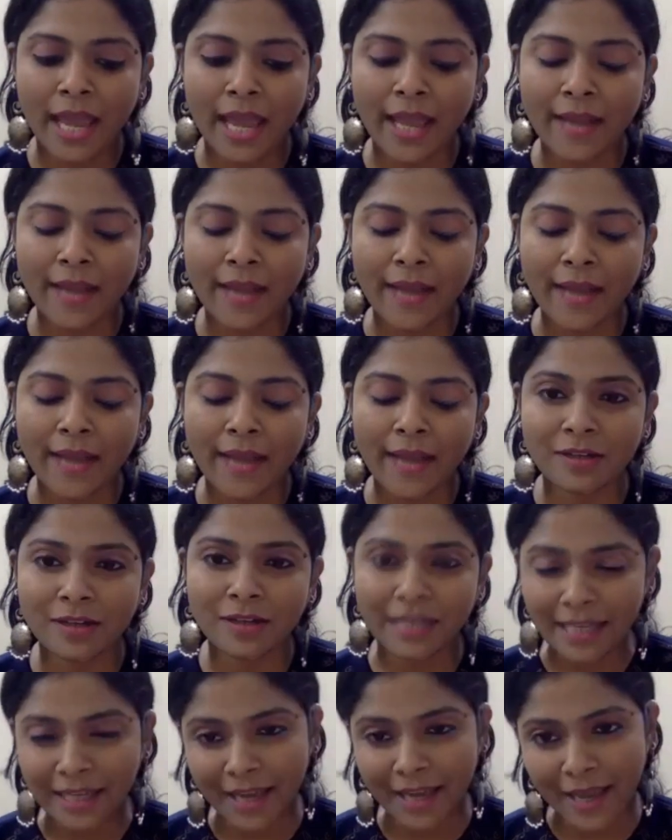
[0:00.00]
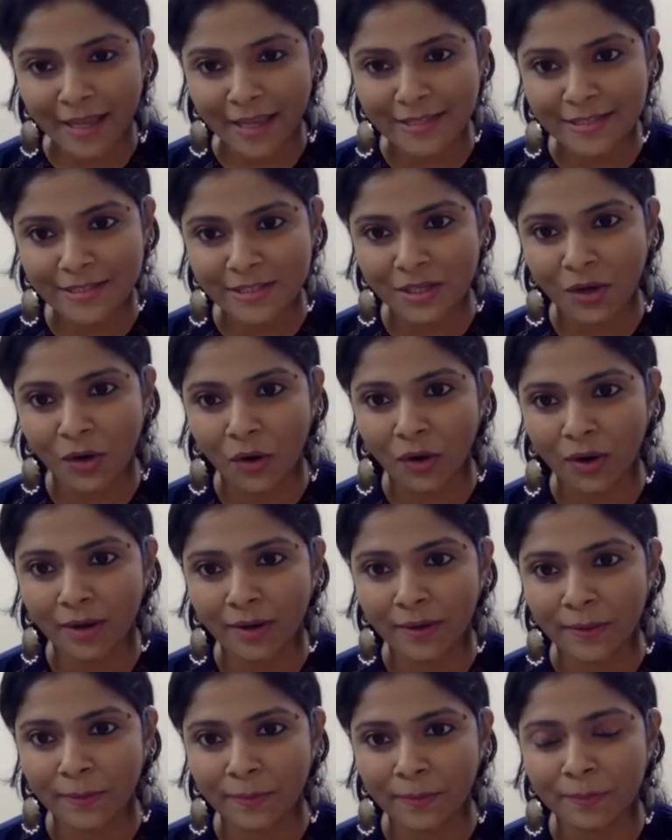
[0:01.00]
And he has
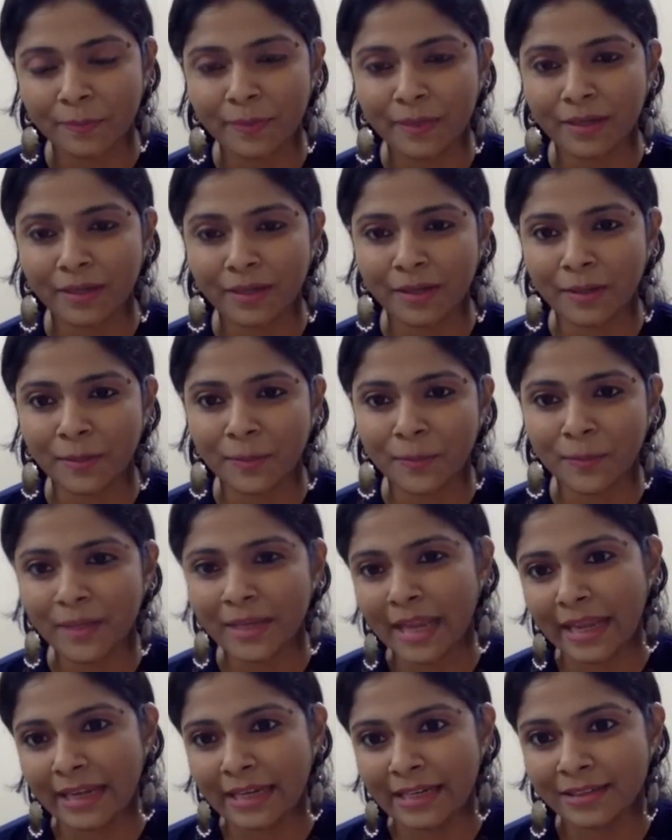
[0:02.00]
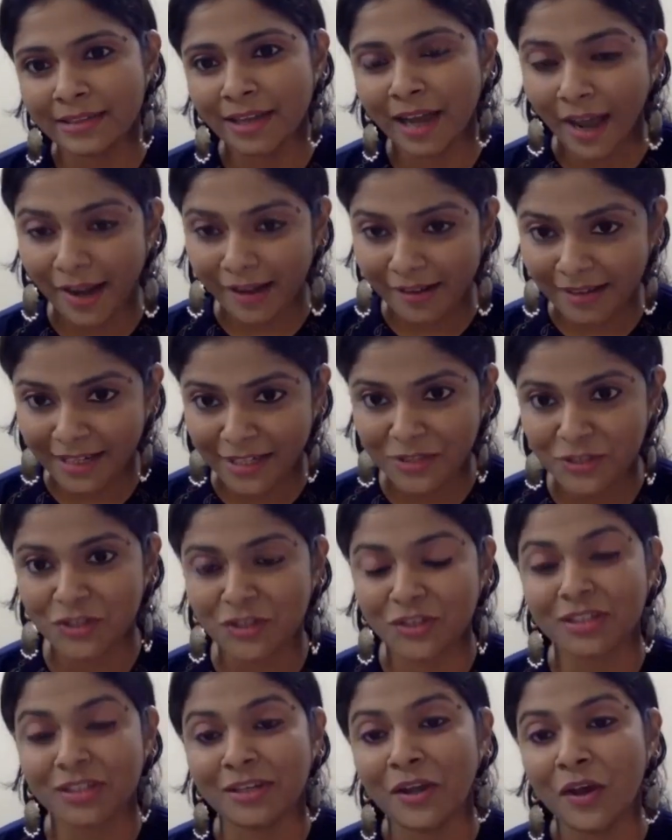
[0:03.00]
been an
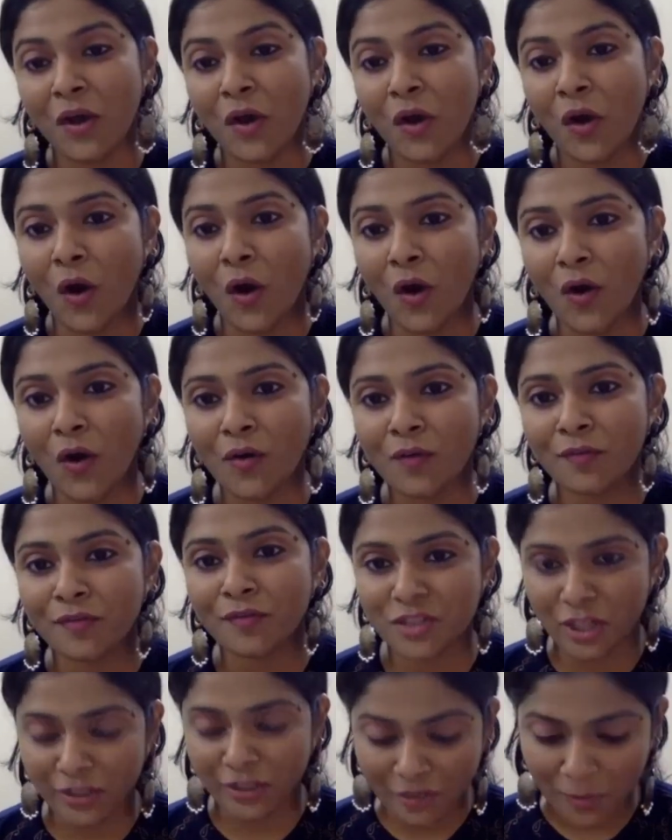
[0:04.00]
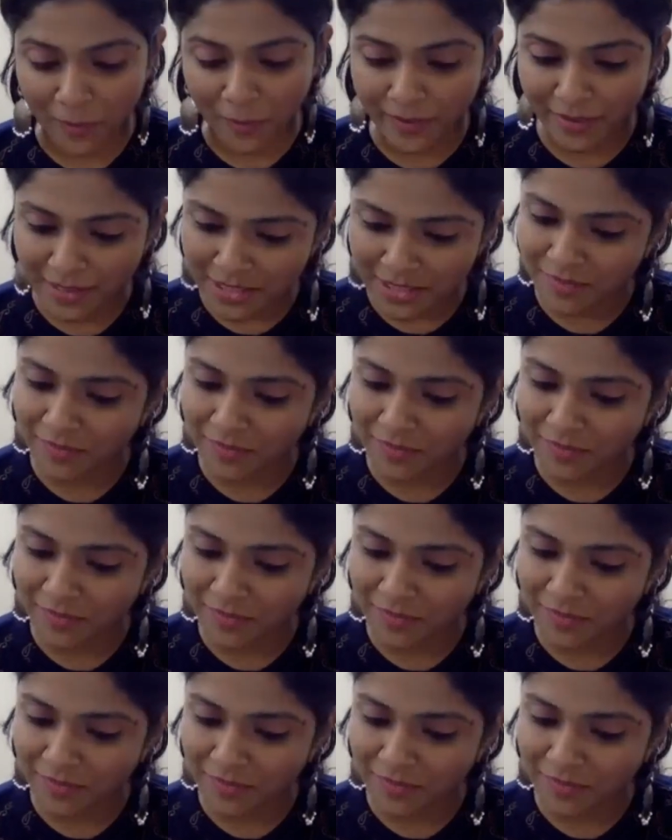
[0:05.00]
incarnation of Chhatrapati